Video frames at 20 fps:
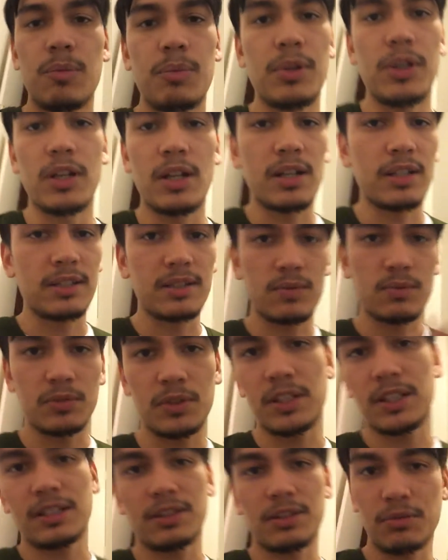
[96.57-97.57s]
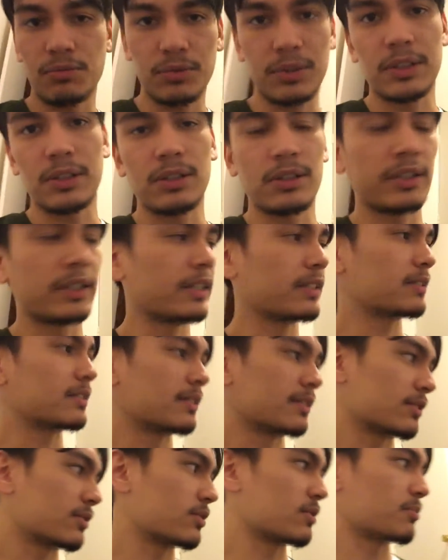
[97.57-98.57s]
but I didn't want to get the really long ass
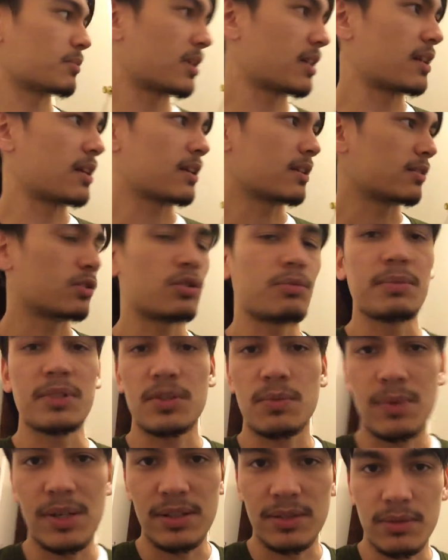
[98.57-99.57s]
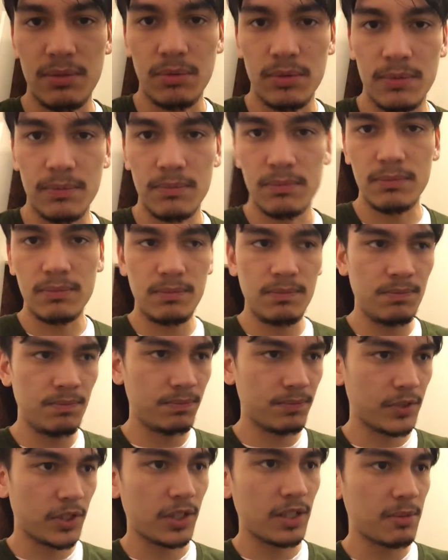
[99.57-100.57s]
desk because it might add too much weight to it.
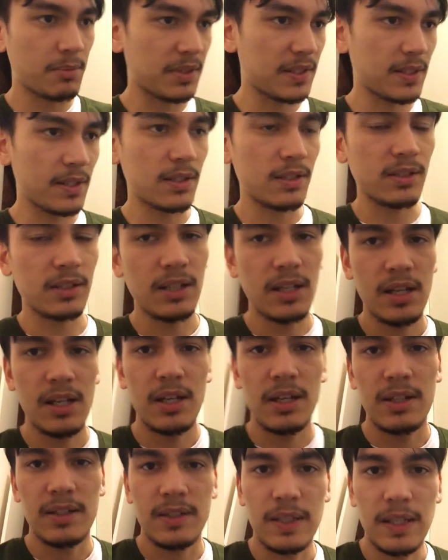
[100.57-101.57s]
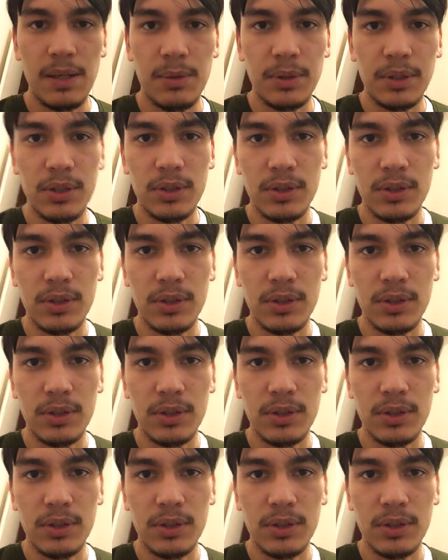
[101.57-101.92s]
So keep it centered, see how we